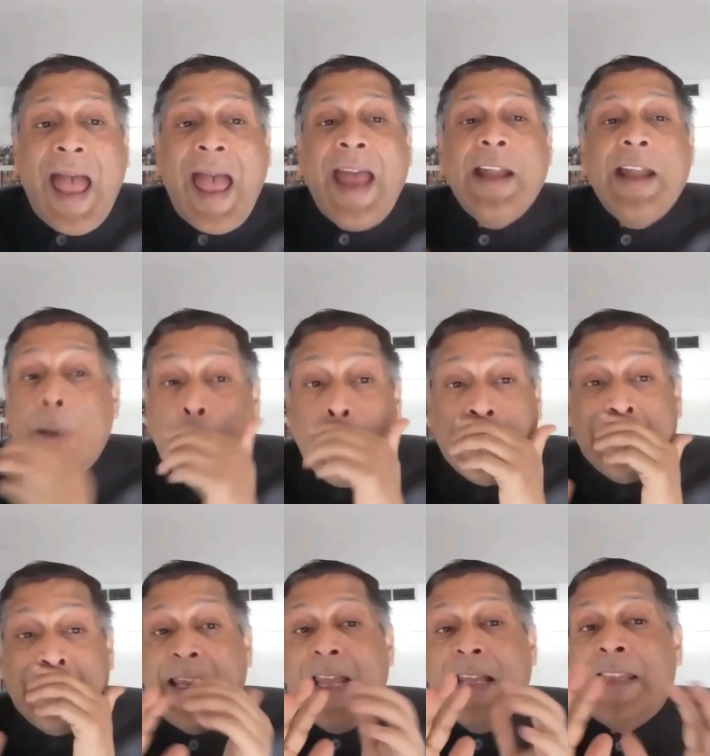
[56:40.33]
And
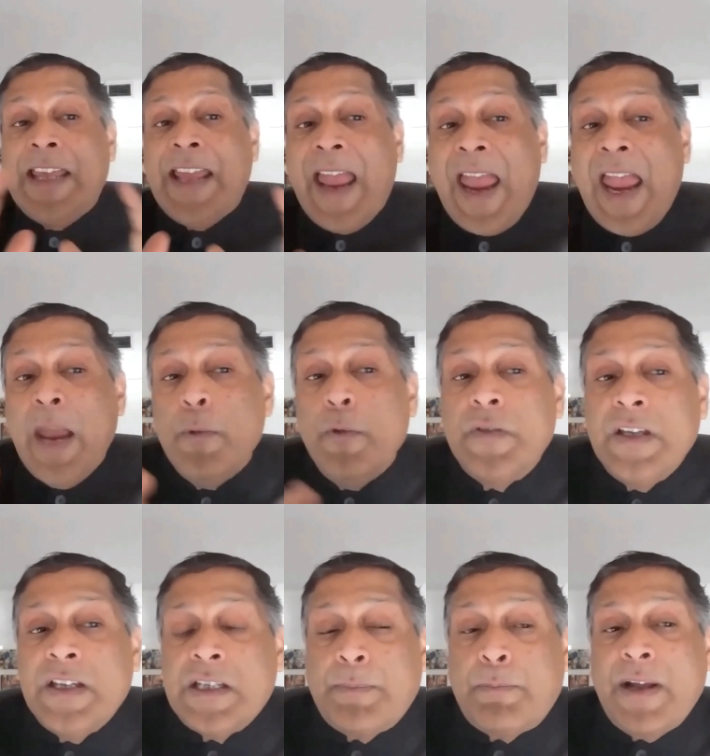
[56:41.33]
the aim of
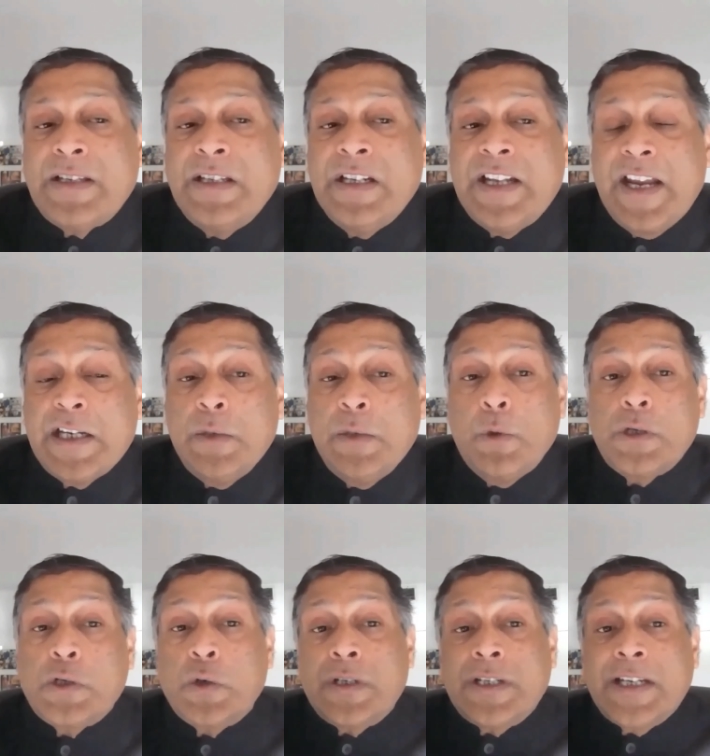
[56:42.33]
this presentation
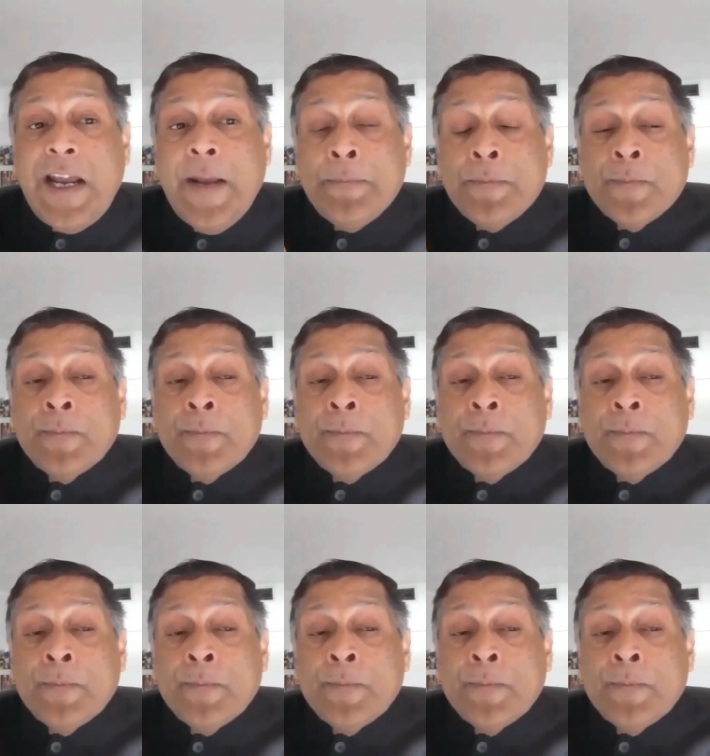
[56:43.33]
was to say